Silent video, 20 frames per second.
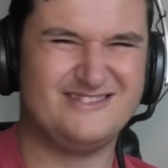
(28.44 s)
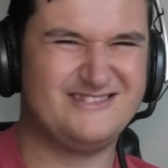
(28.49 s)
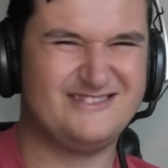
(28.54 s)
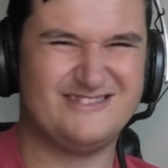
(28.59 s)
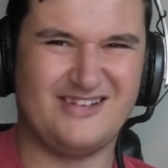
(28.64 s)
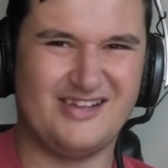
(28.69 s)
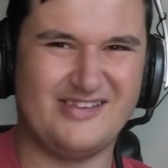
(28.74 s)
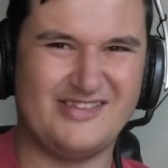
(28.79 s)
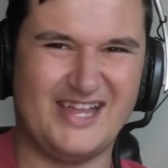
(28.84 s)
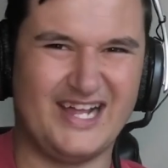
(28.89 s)

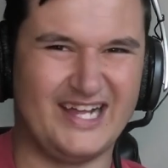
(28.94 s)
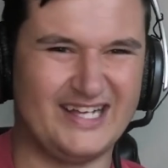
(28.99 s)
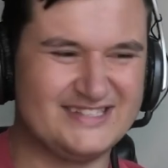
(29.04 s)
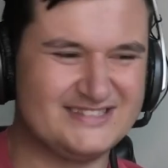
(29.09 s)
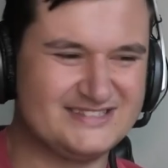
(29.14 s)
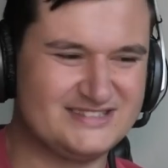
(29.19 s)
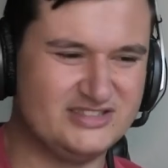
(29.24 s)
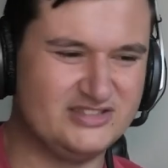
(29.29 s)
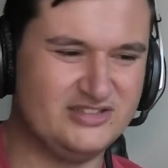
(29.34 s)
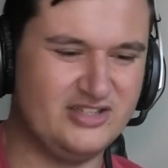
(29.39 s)
No
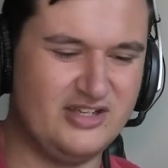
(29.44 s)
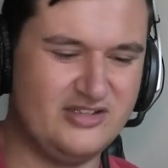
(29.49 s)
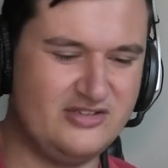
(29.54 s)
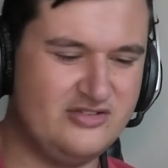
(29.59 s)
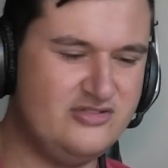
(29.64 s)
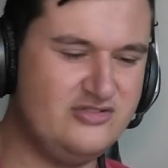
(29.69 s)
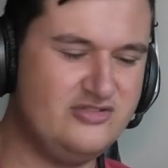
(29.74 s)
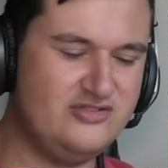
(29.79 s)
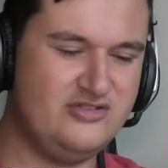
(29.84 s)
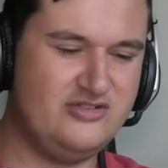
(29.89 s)
thanks. You
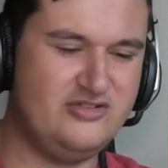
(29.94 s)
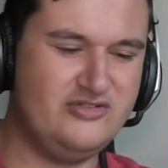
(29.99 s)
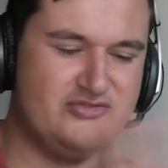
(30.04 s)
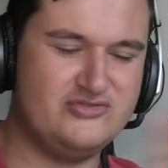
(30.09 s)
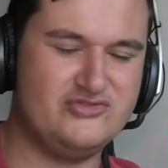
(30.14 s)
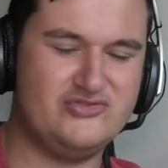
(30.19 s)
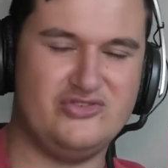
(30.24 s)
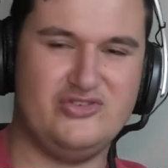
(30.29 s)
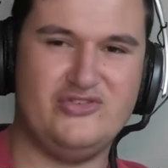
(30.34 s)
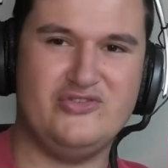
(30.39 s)

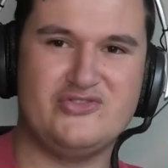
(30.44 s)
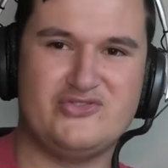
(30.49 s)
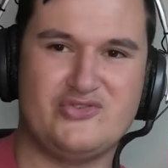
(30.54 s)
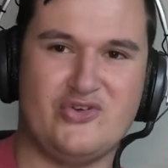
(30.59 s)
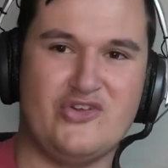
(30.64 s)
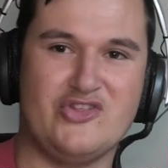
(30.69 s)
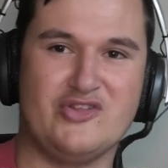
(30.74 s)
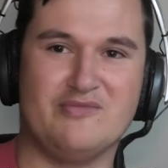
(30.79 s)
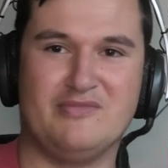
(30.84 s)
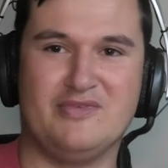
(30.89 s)

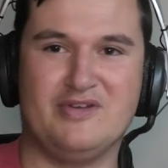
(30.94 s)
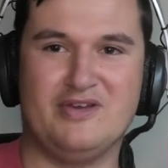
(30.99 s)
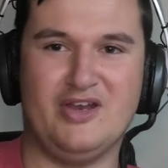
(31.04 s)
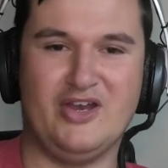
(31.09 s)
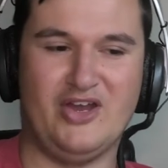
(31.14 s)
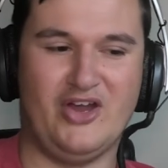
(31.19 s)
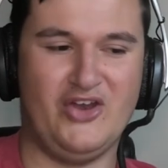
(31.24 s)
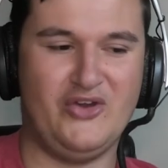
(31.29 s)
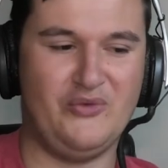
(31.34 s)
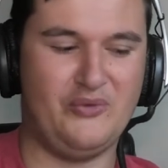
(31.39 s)
enjoy them, but
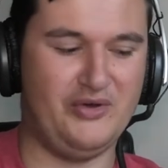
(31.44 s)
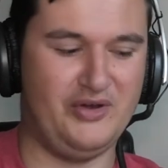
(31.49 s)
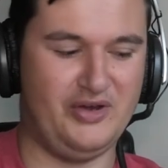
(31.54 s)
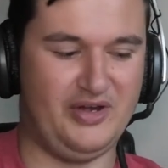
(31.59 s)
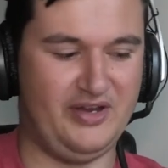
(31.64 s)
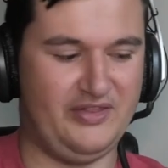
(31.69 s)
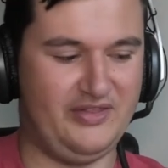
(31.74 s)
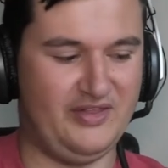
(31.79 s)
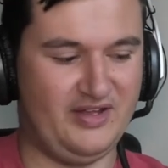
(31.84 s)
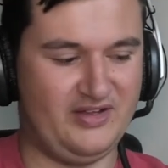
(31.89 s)
I don't want
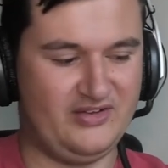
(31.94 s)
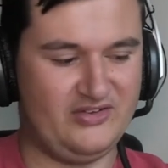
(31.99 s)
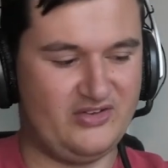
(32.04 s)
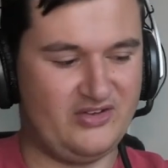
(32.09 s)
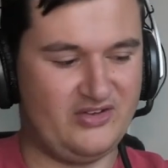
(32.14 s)
any thanks.